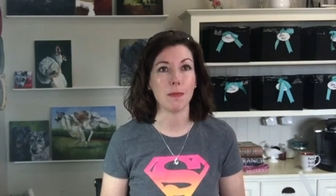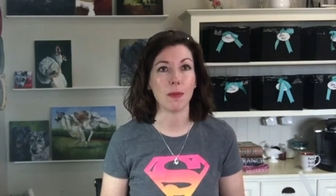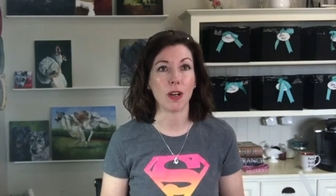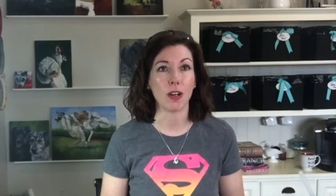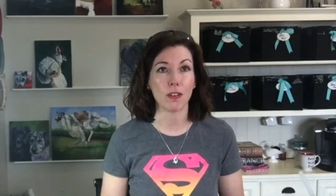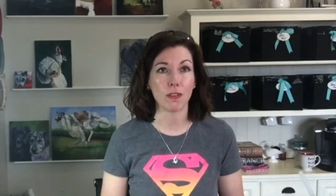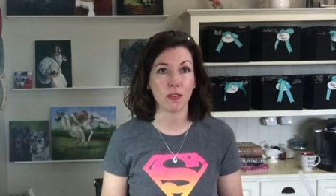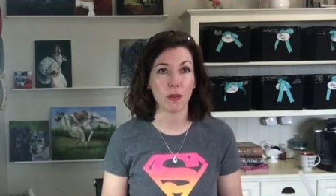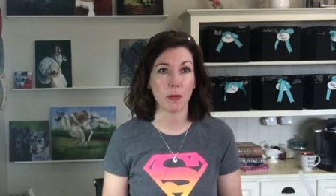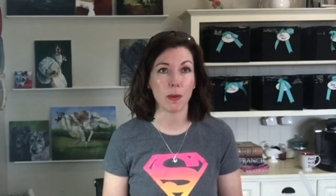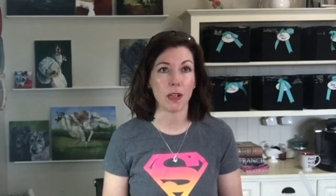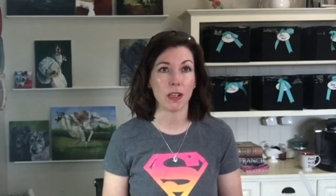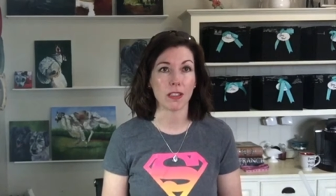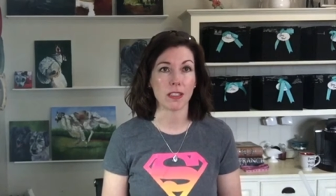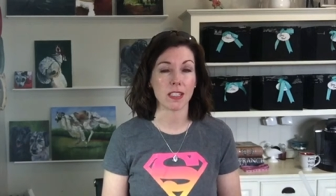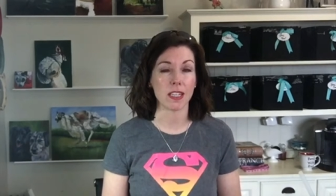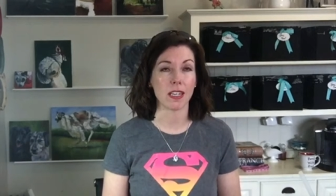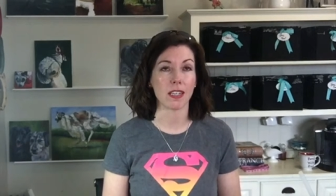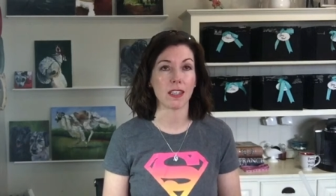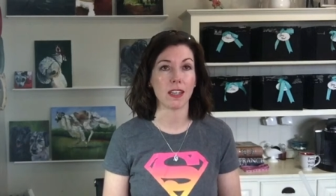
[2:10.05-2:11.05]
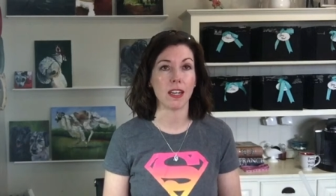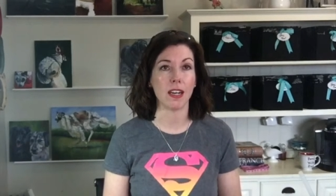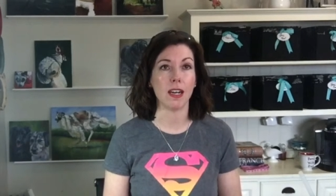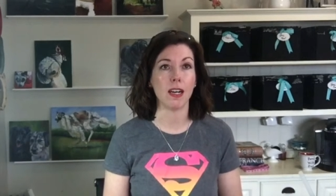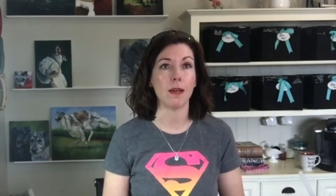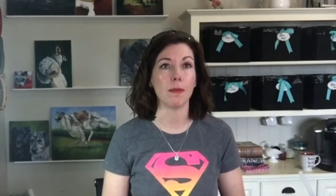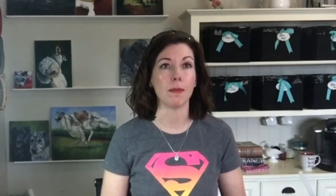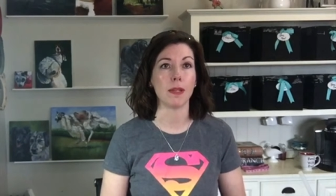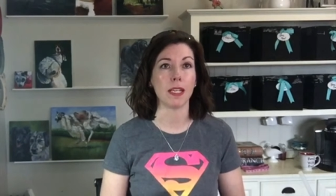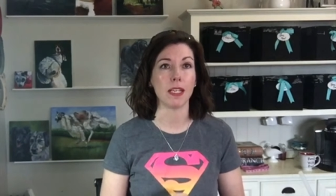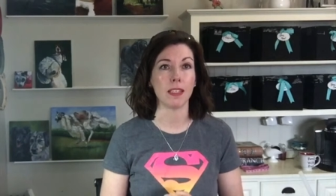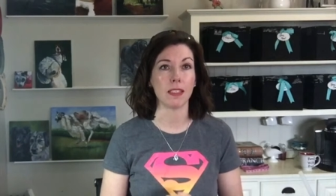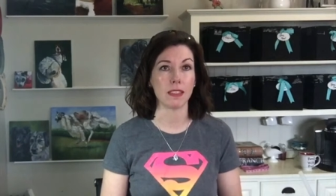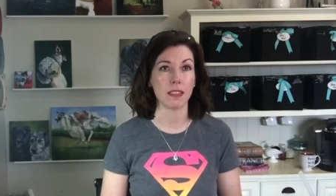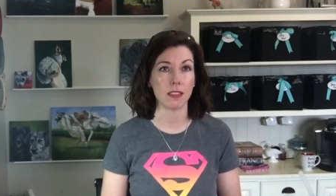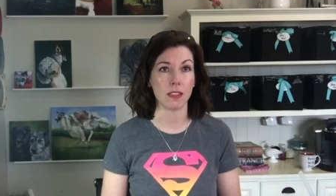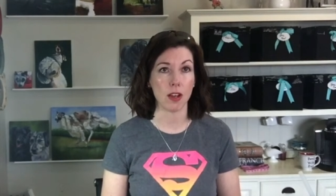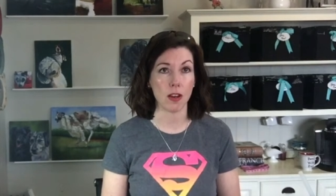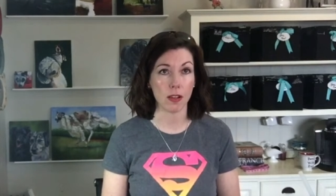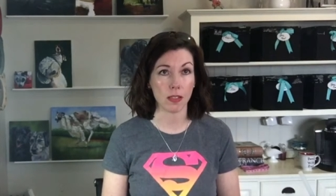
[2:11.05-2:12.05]
artforpaws.com that
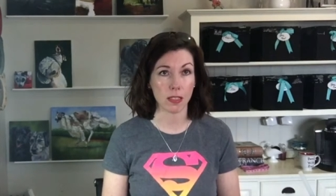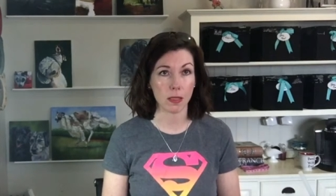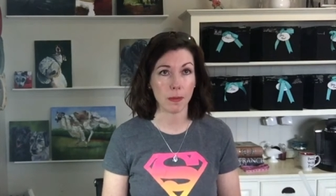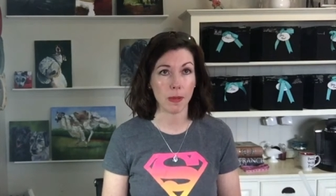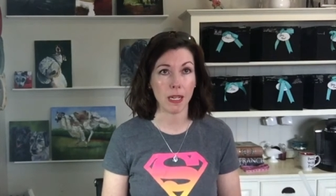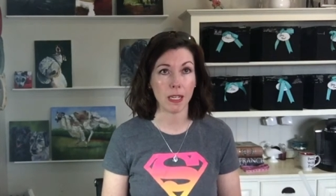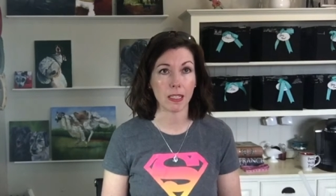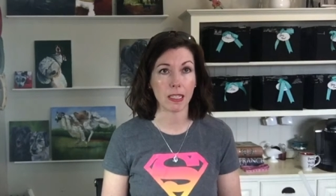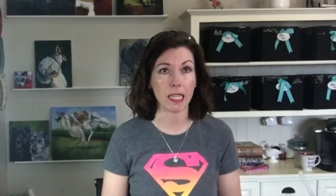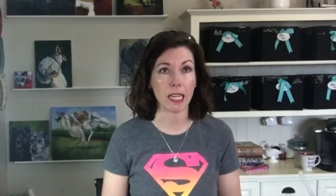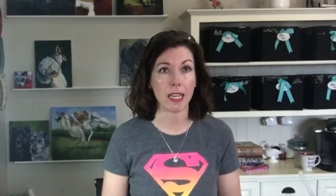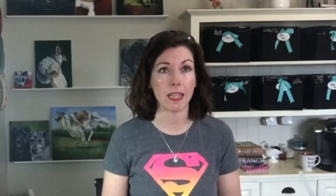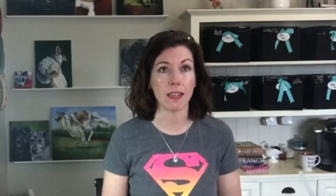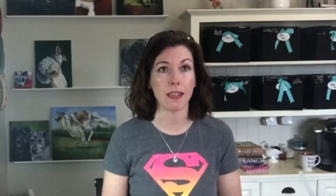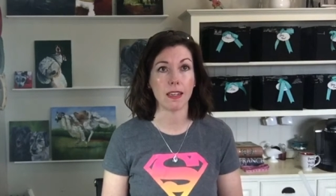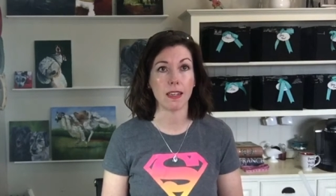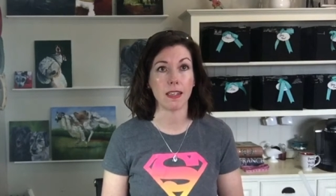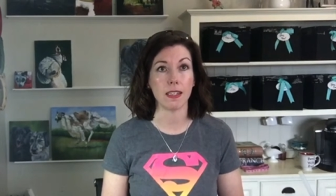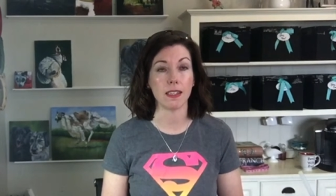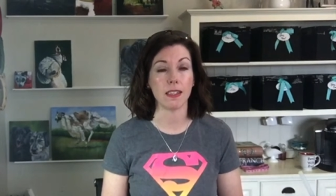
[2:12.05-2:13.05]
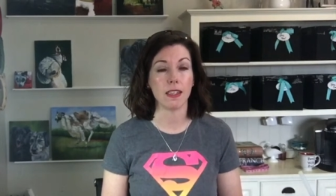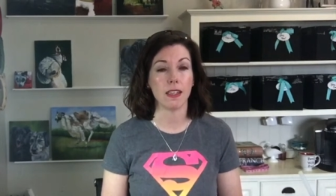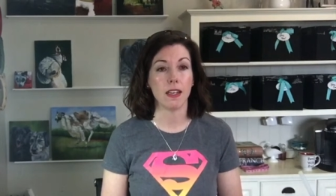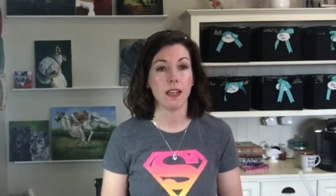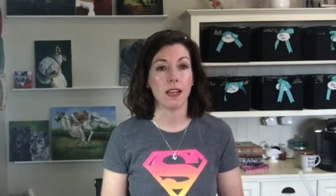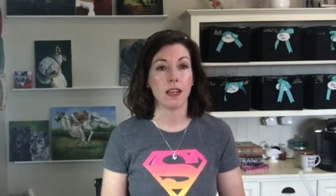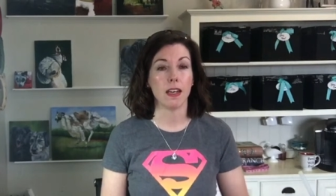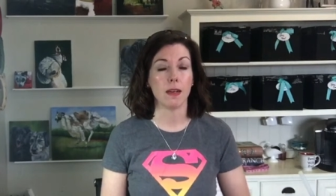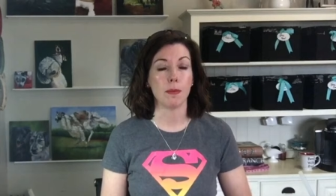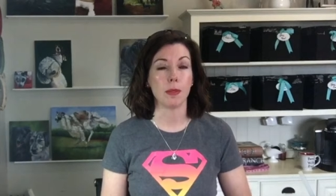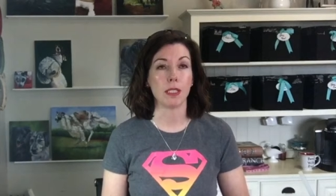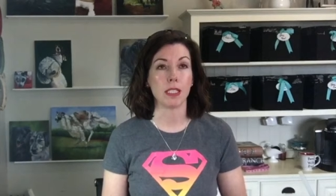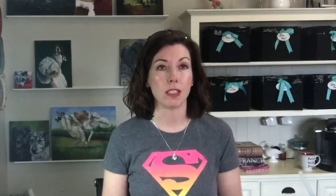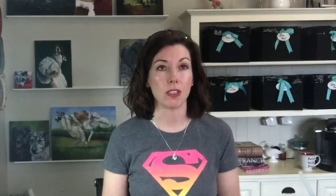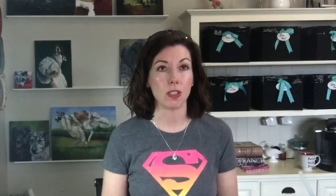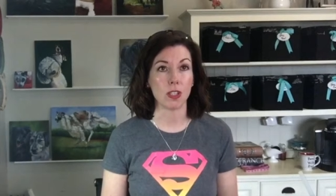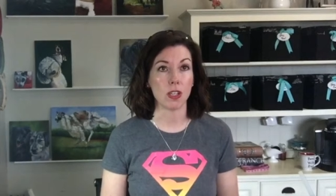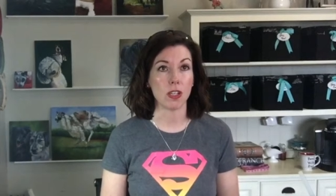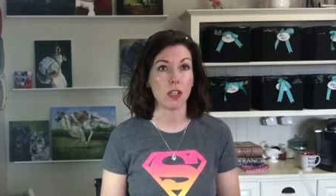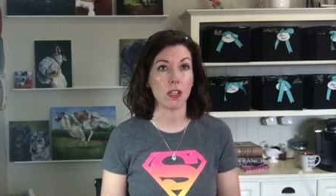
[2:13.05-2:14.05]
talks about K9
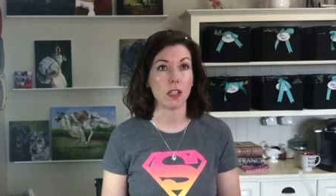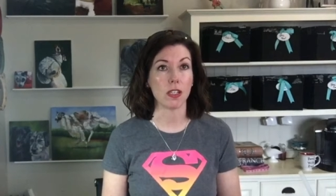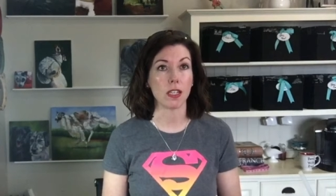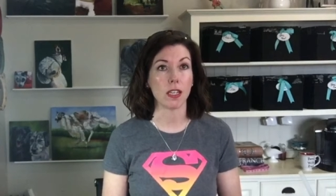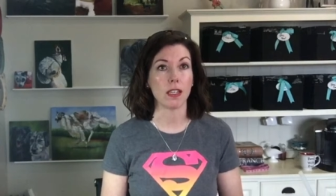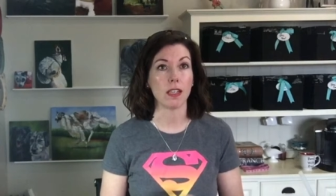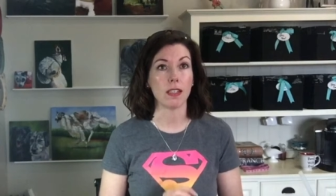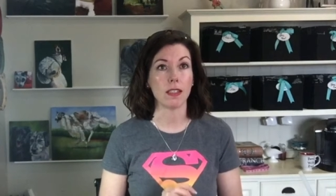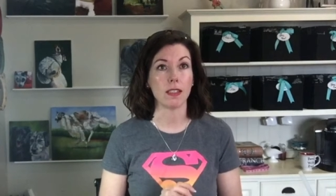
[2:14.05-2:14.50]
police dog